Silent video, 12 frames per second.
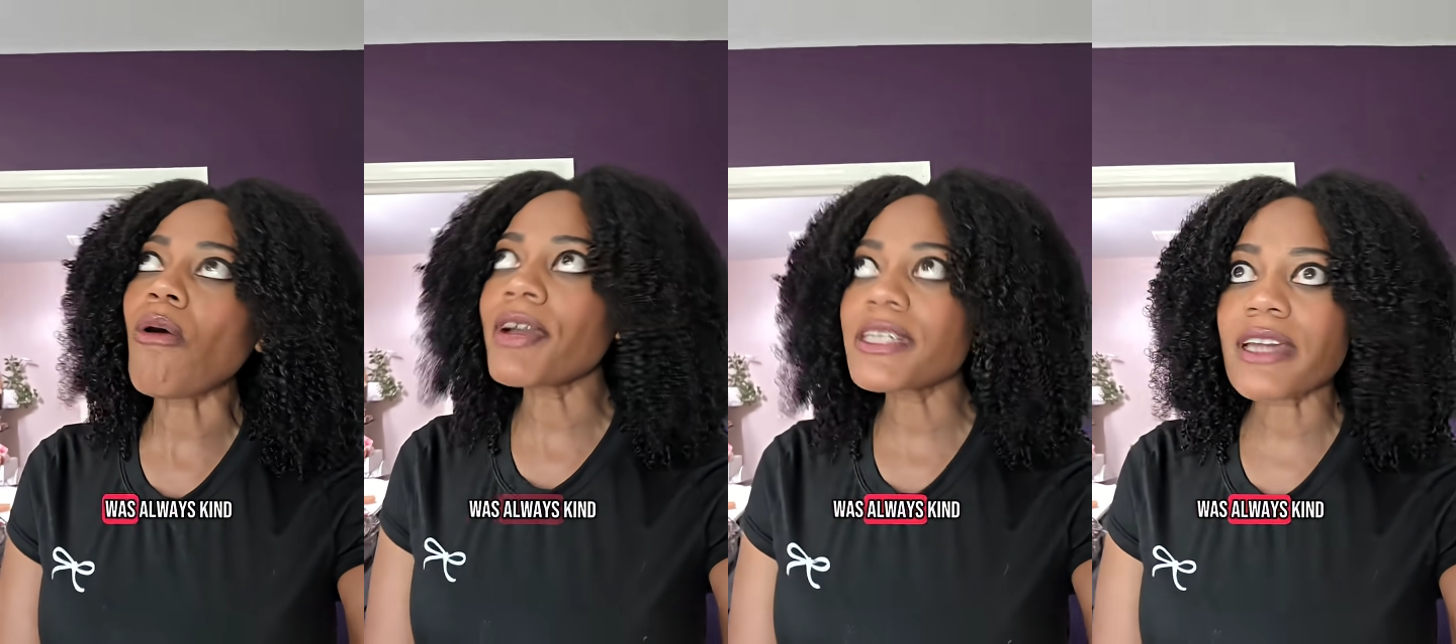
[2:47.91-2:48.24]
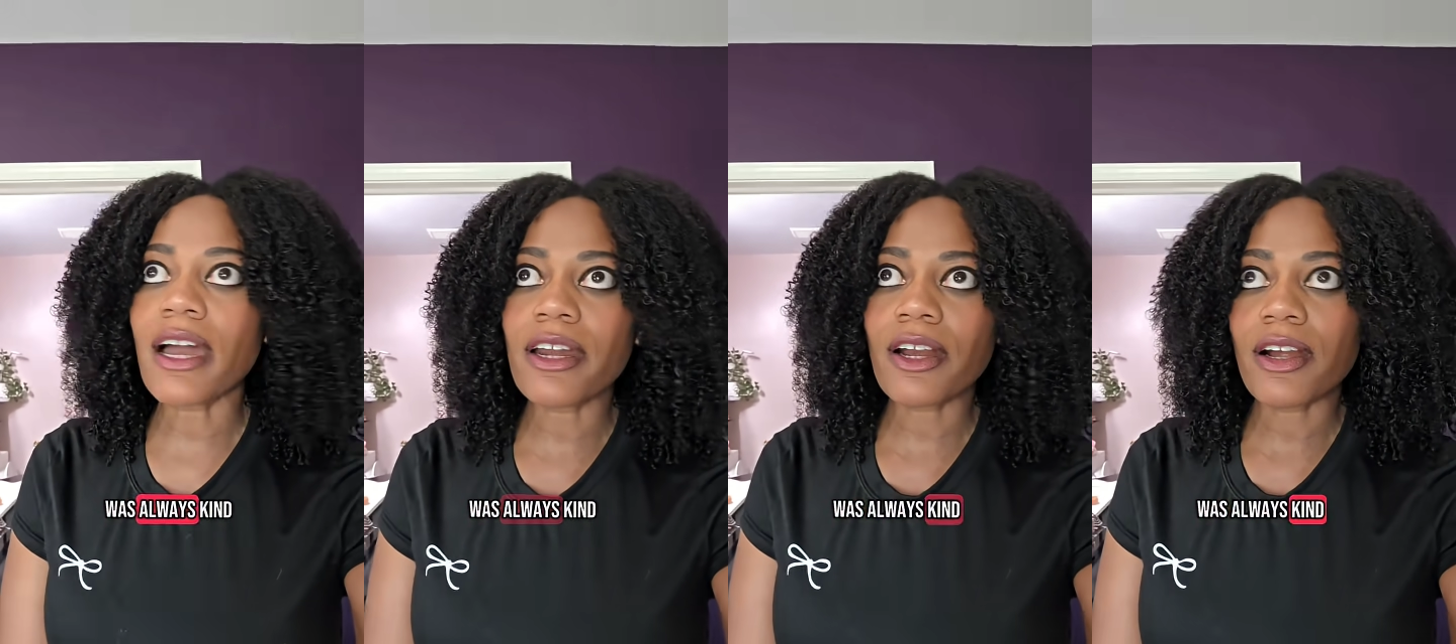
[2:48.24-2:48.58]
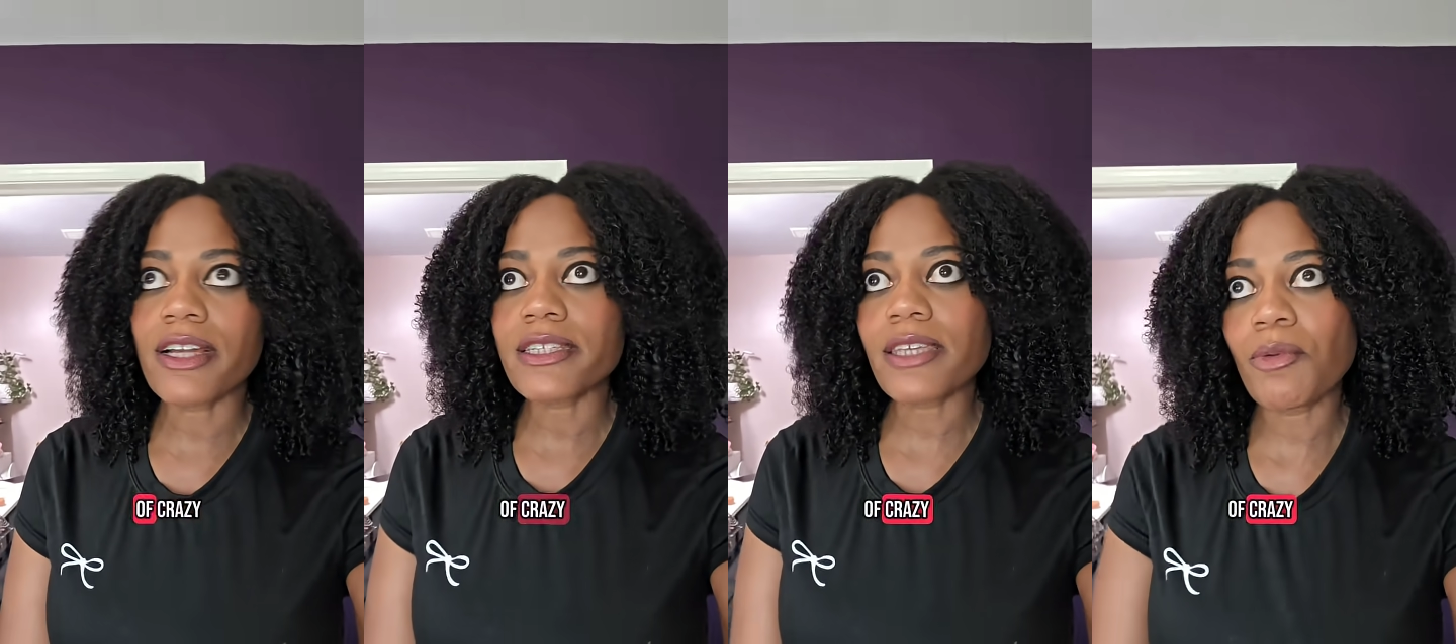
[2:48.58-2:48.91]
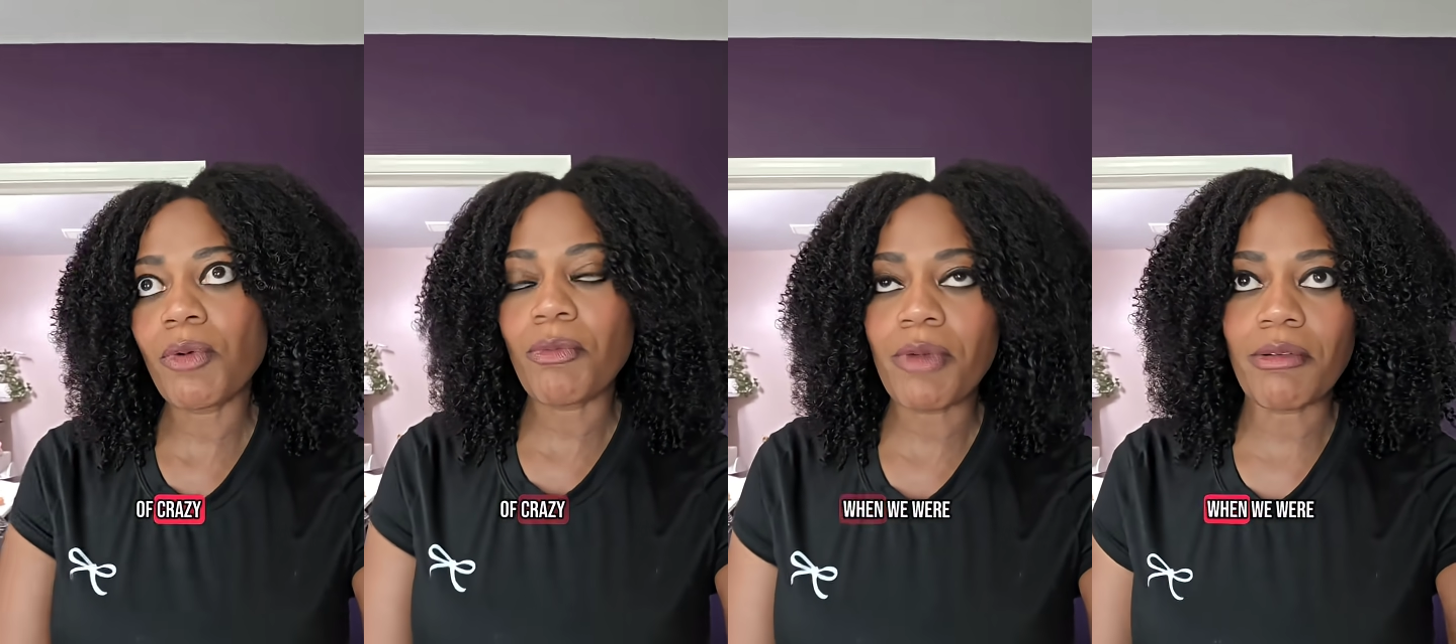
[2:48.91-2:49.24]
always kind of
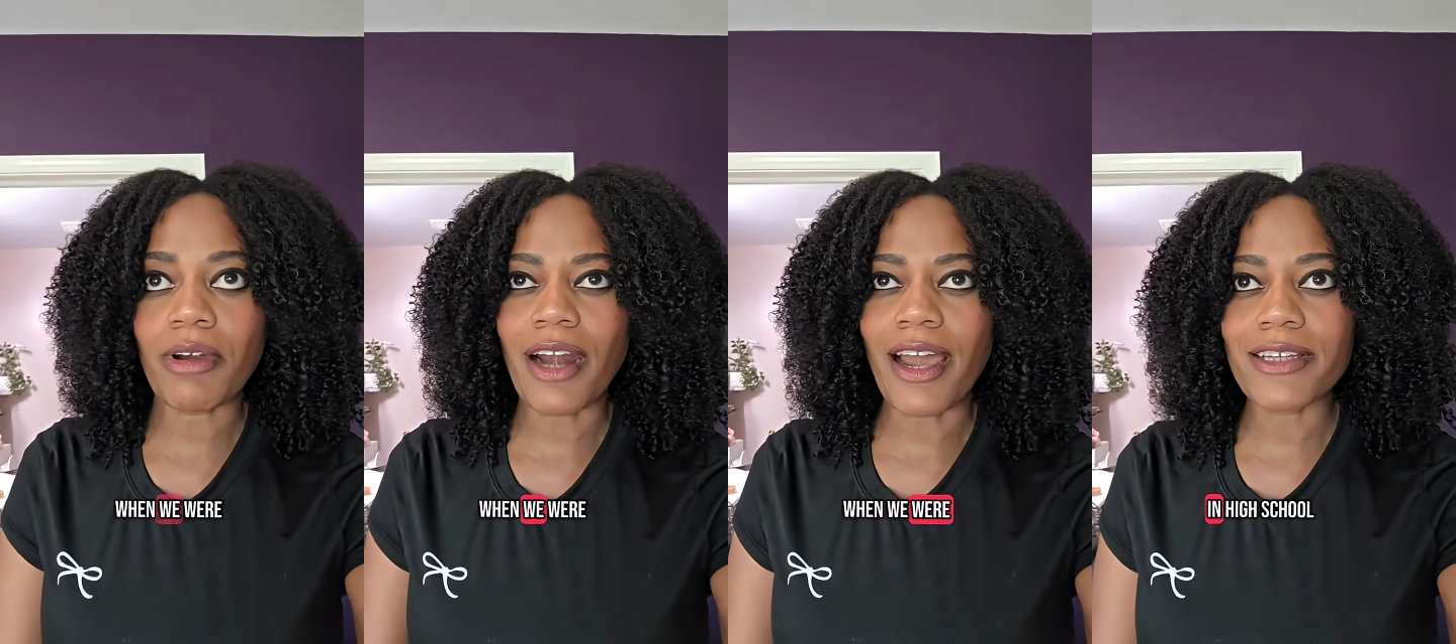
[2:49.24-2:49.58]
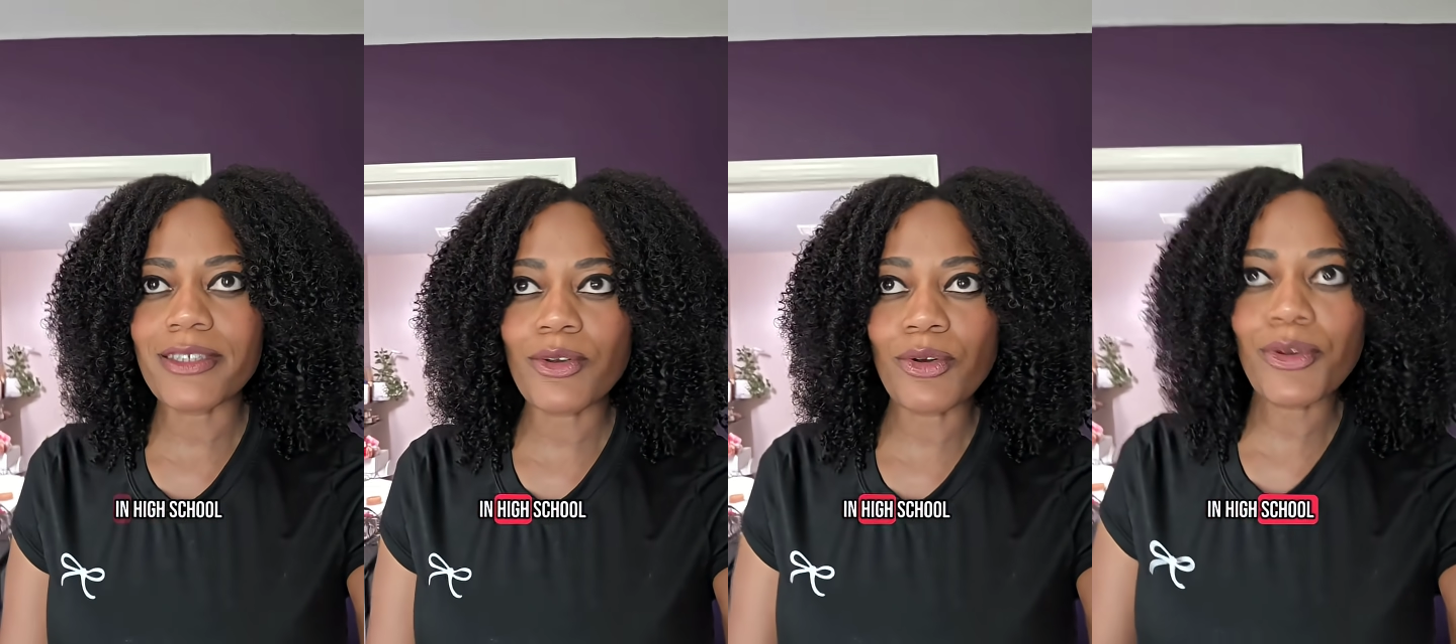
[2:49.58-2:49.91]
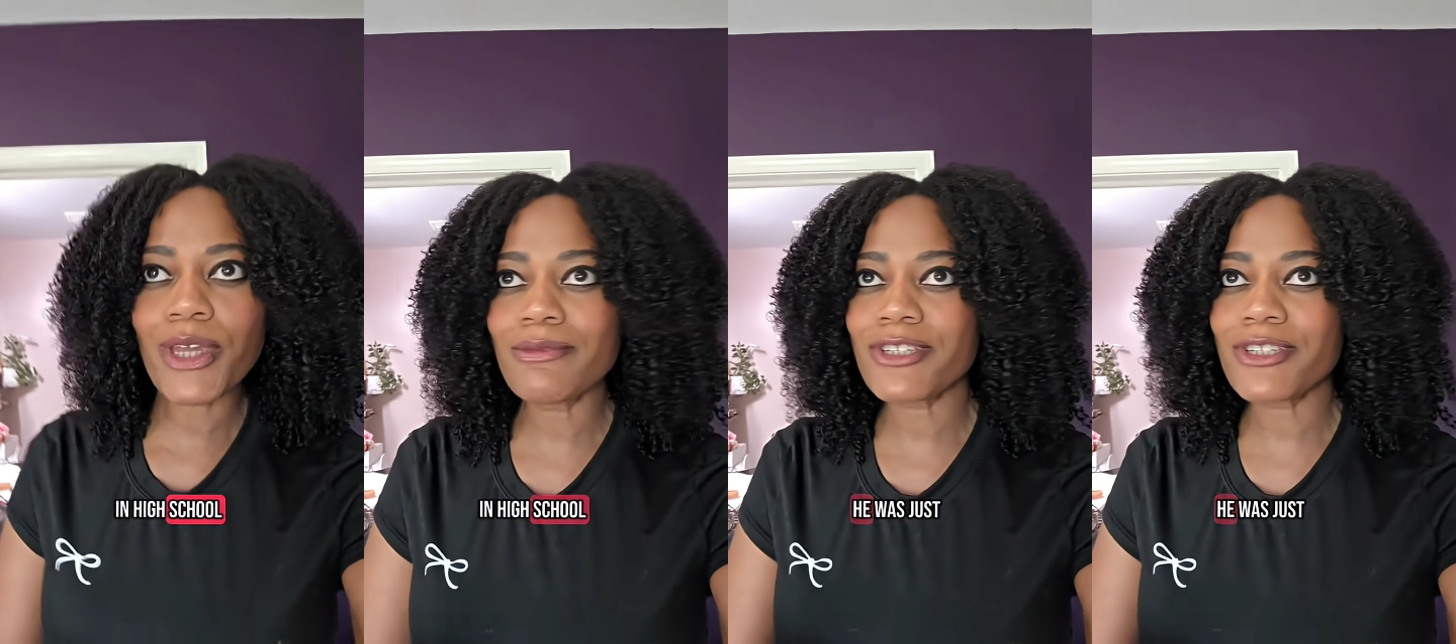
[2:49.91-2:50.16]
crazy when we were in high school.